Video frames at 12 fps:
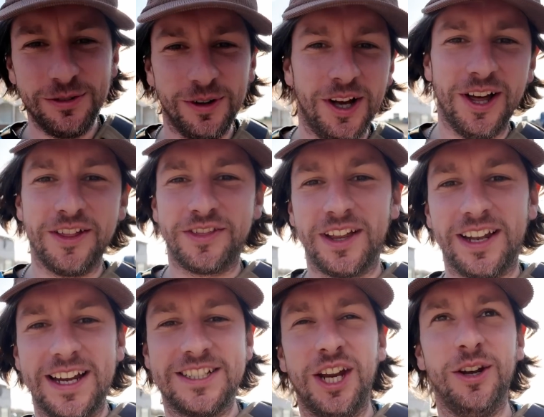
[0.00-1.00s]
worth the
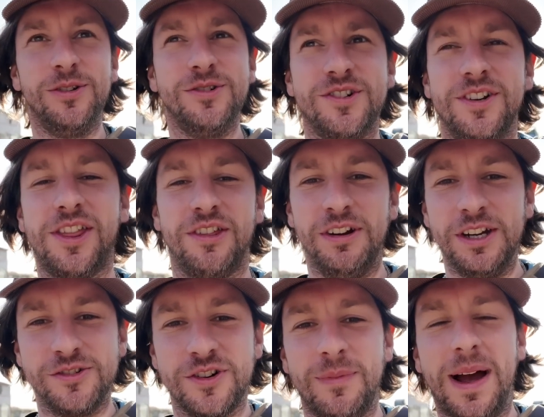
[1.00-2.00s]
like 200,
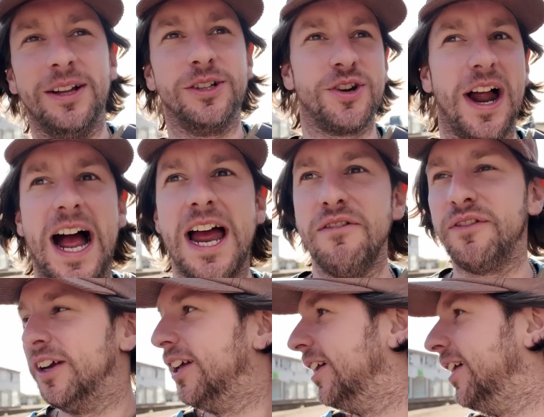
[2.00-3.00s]
300 mile drive.
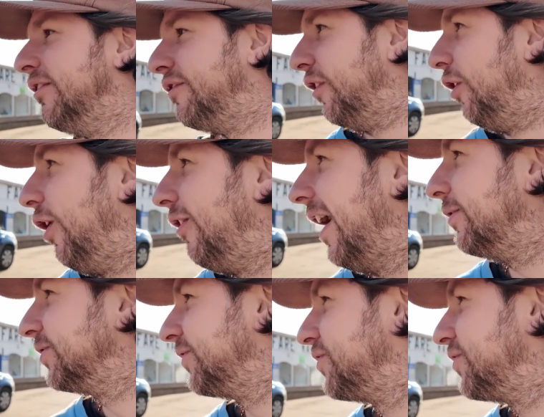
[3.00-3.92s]
4 hours